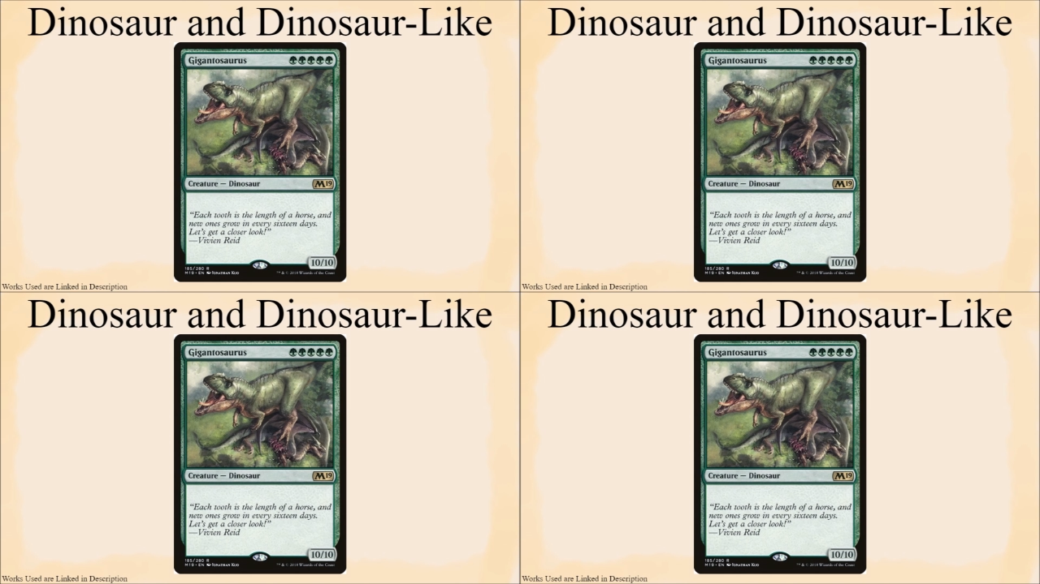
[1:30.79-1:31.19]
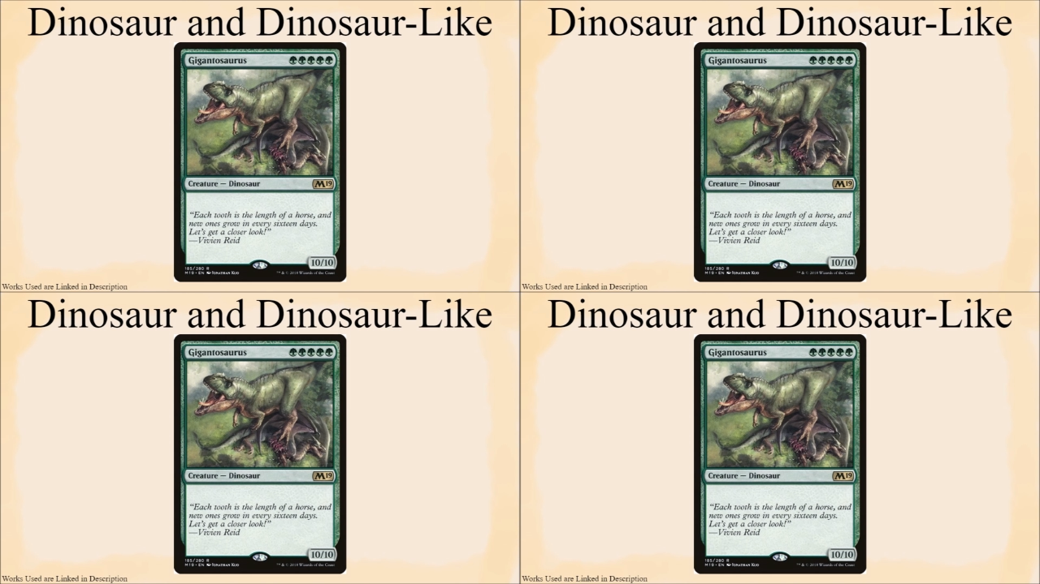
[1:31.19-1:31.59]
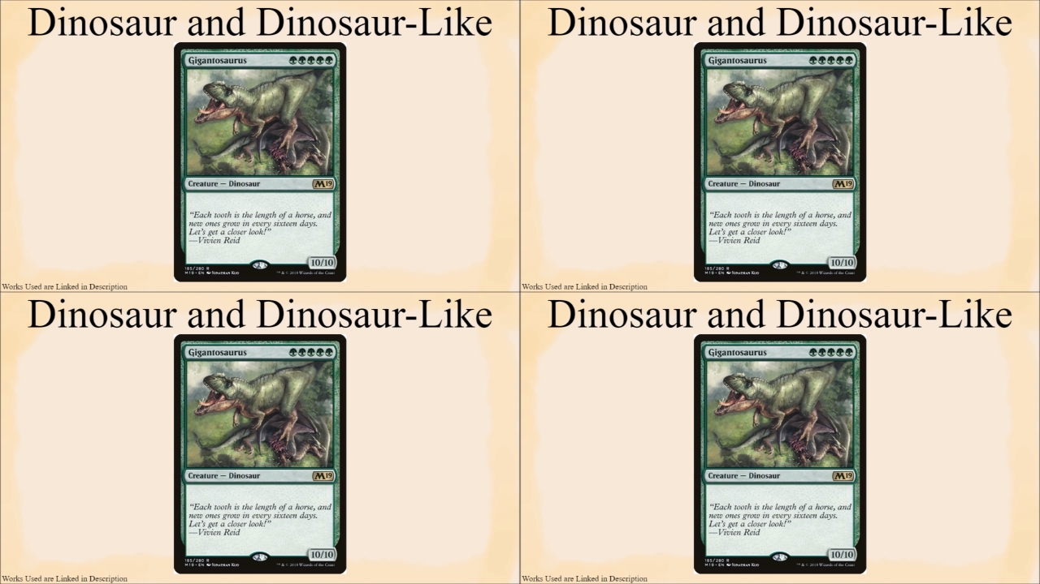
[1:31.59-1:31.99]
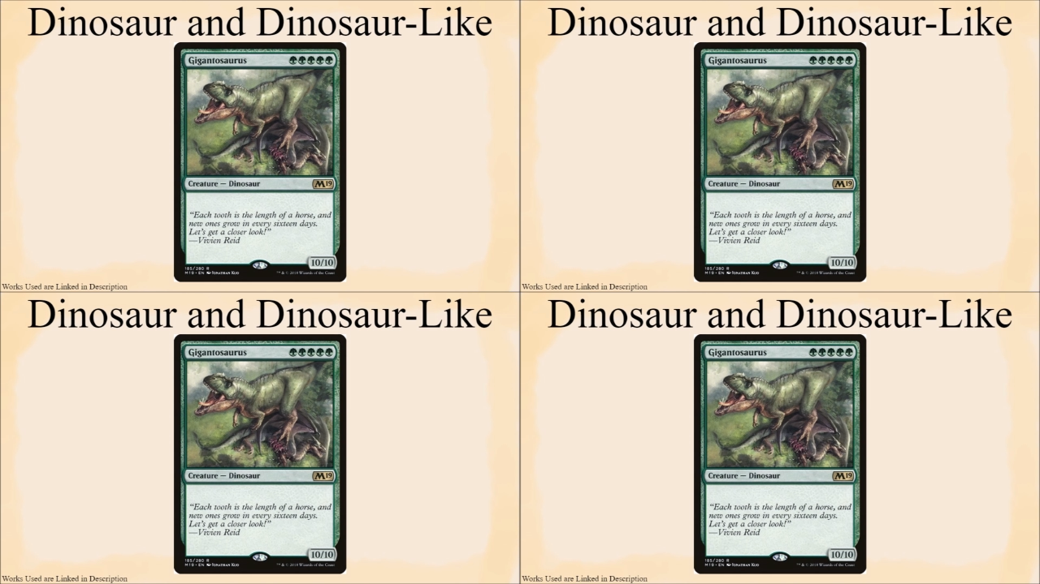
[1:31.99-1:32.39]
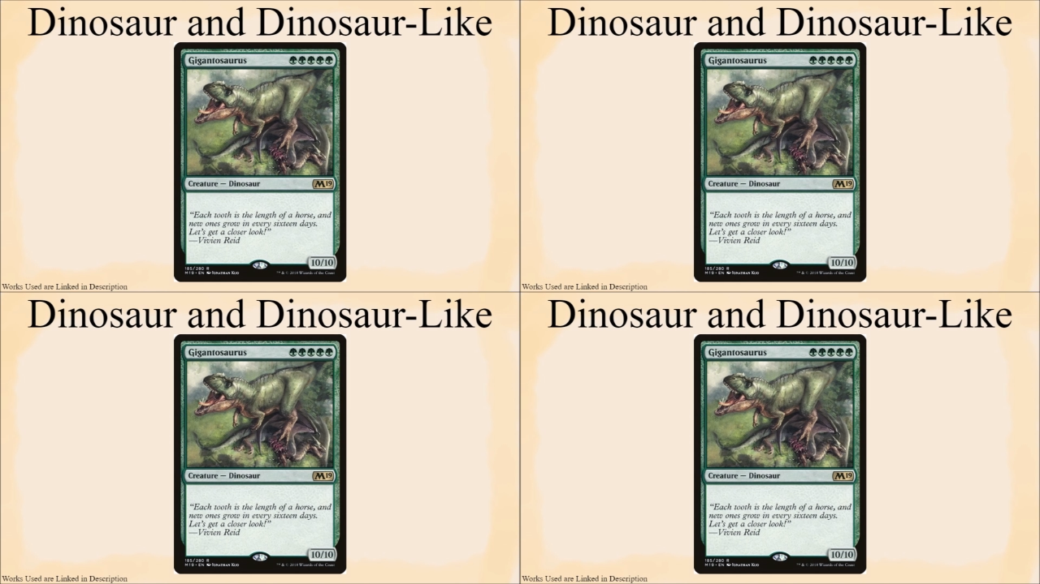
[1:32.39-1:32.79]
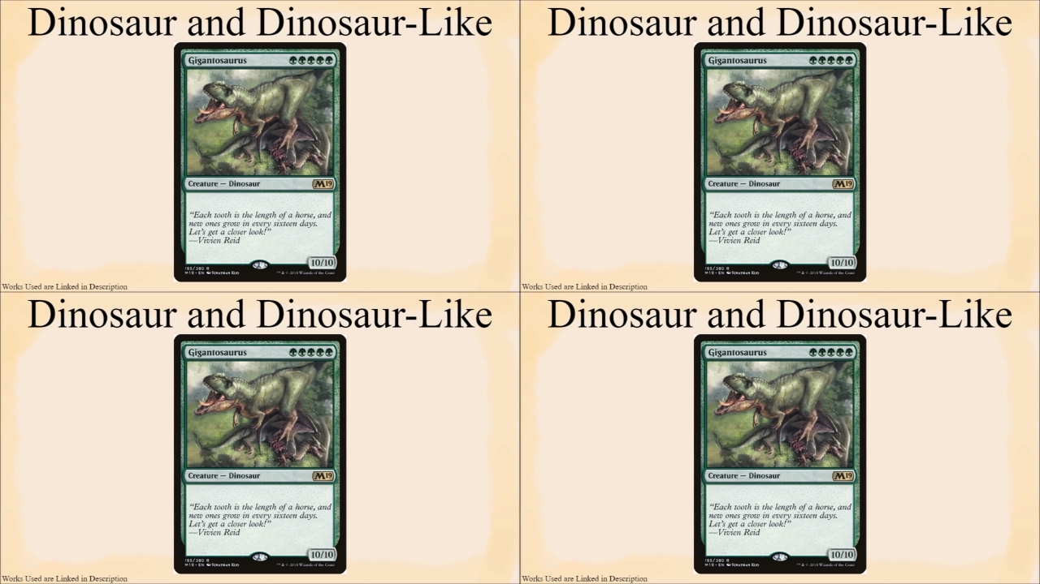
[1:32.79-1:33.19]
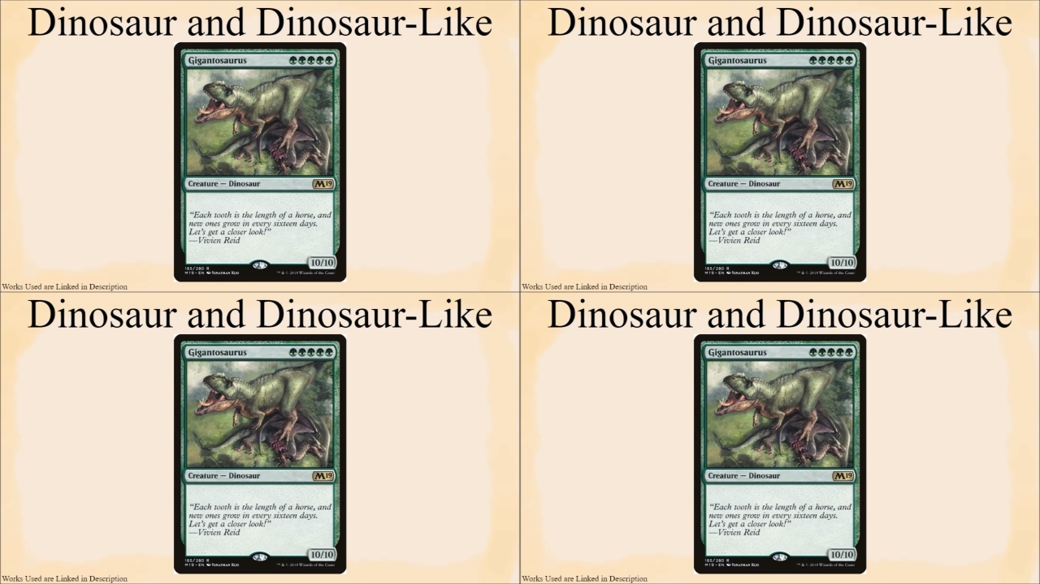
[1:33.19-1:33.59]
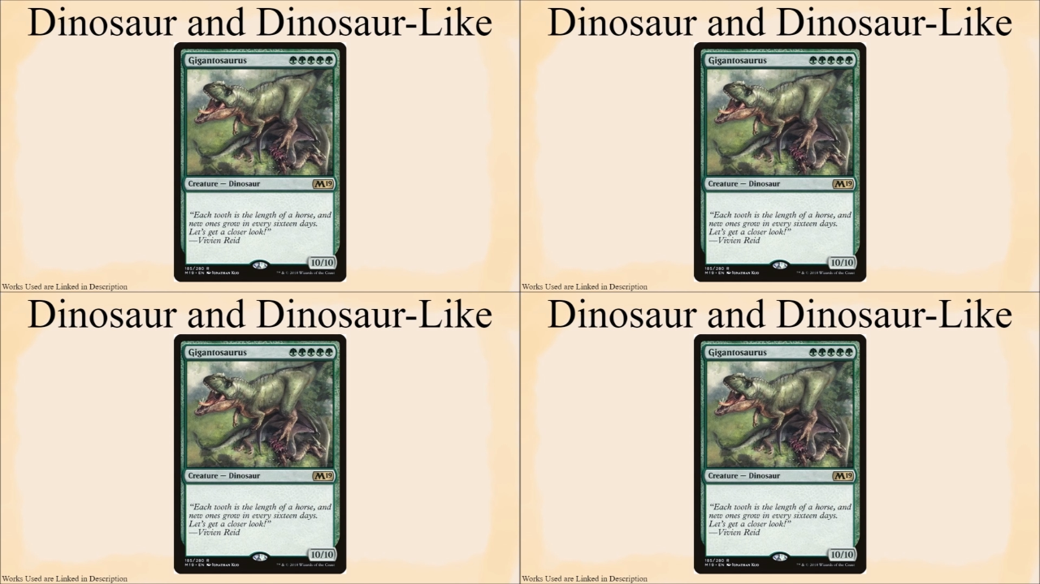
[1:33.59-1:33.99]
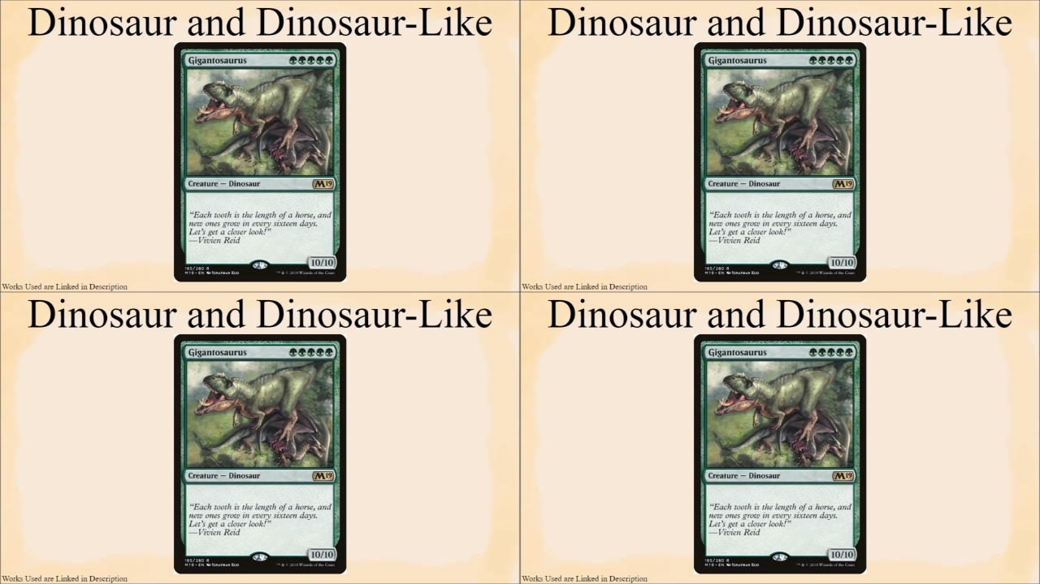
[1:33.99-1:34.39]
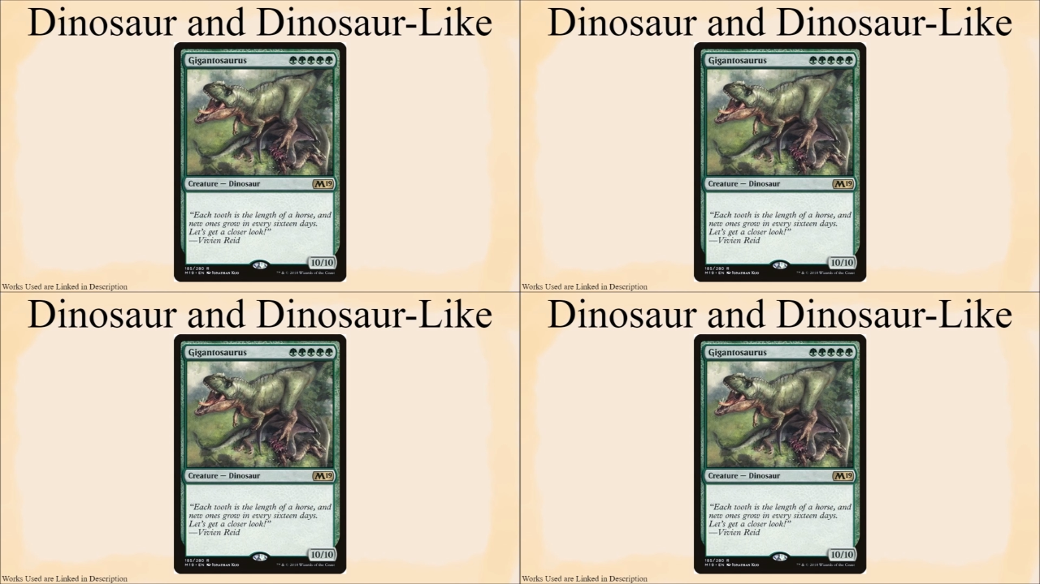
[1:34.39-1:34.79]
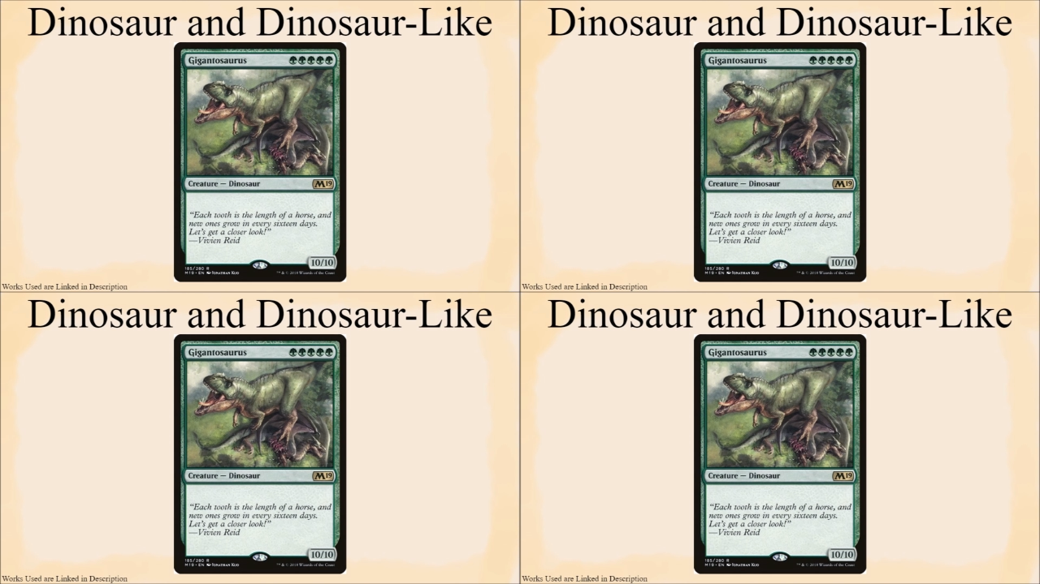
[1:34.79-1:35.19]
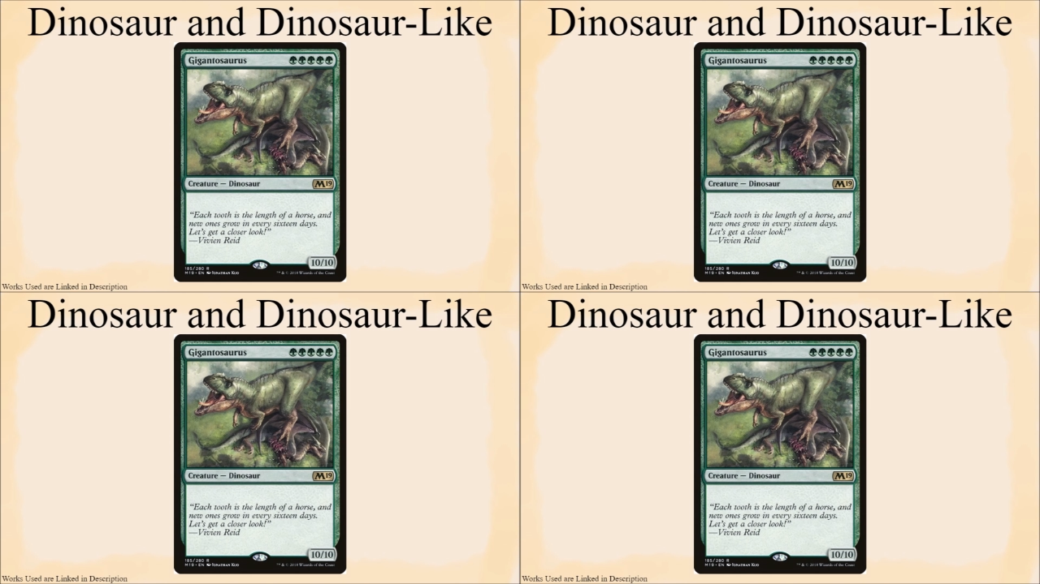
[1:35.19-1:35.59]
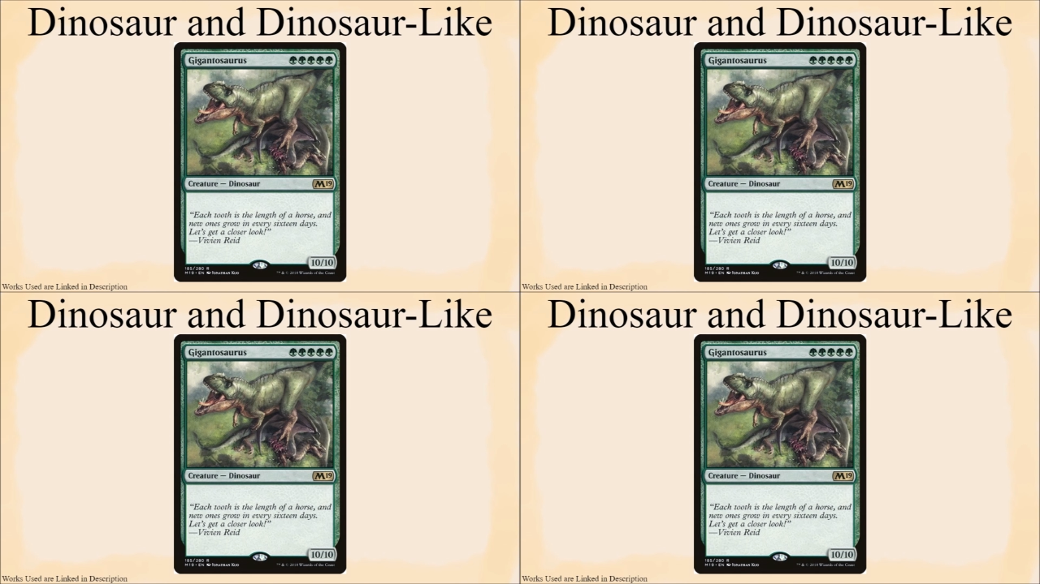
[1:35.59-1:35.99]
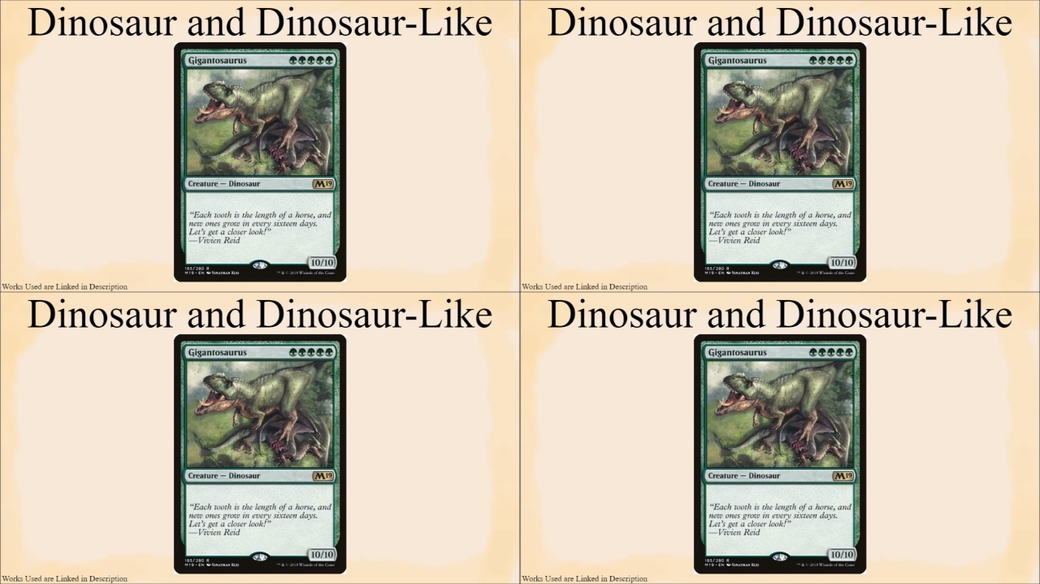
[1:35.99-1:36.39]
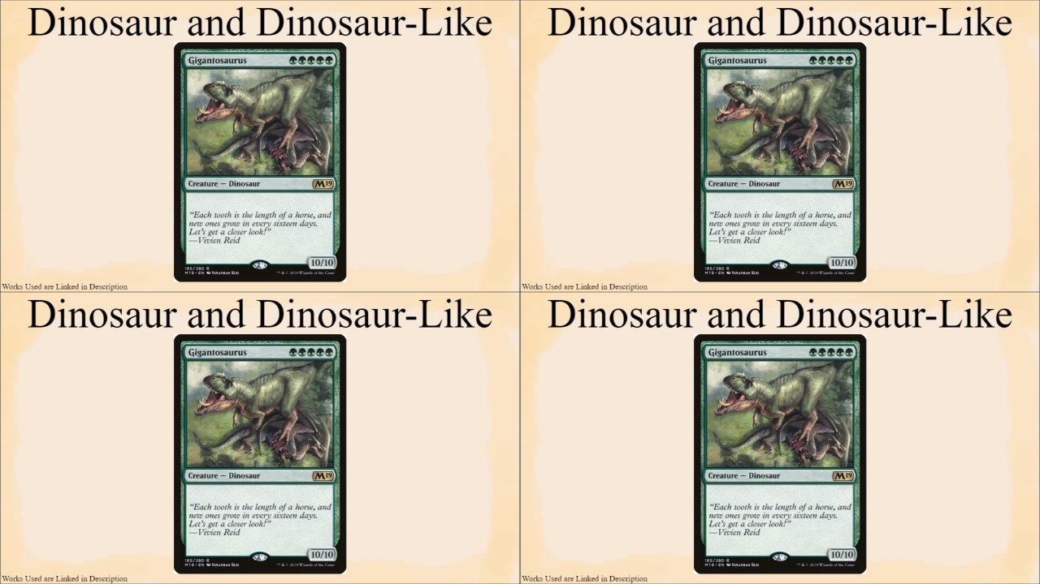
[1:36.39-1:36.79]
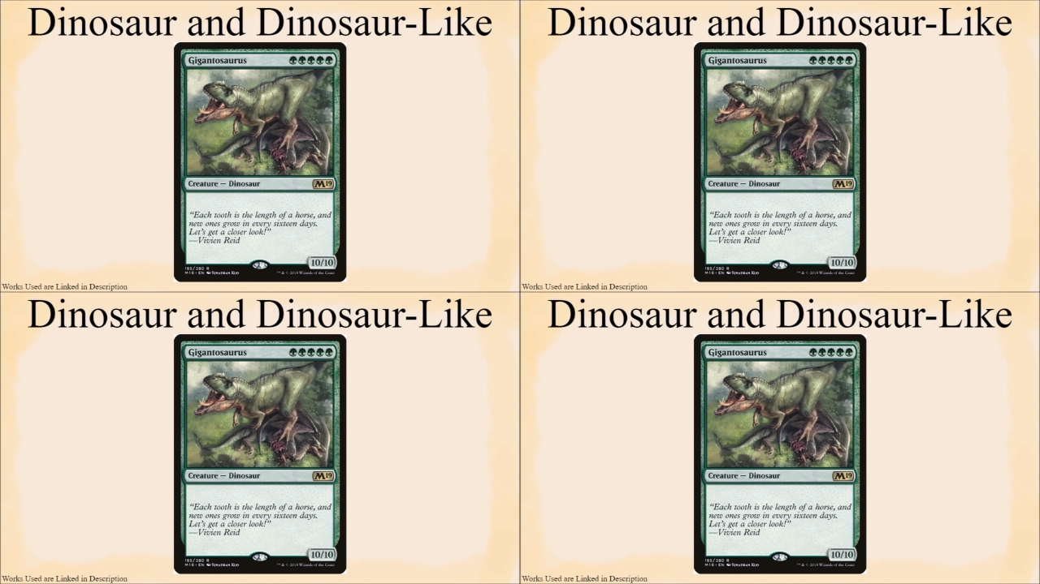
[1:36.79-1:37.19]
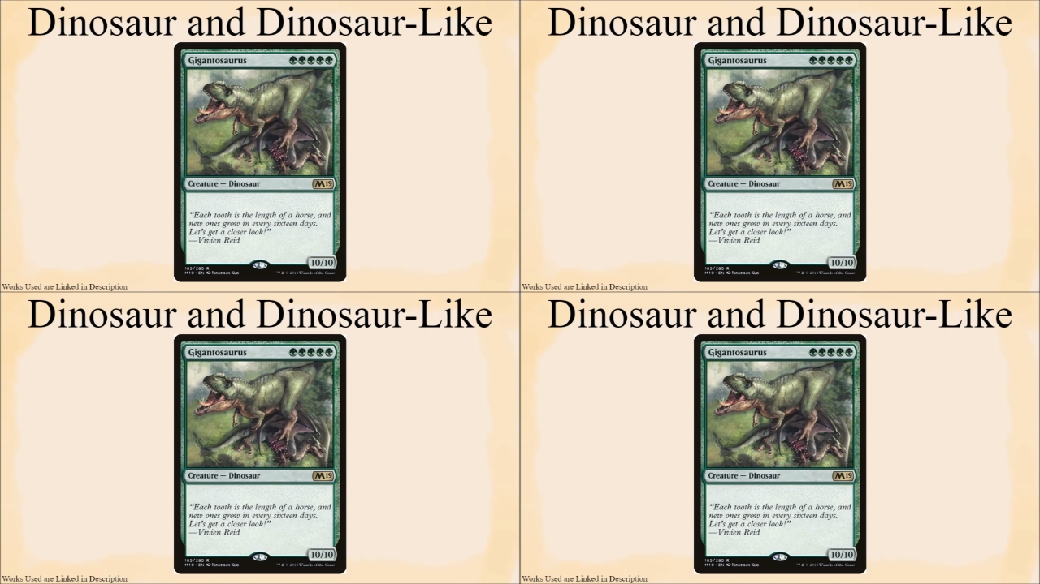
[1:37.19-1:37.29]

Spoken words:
Nobody's mouth can be seen.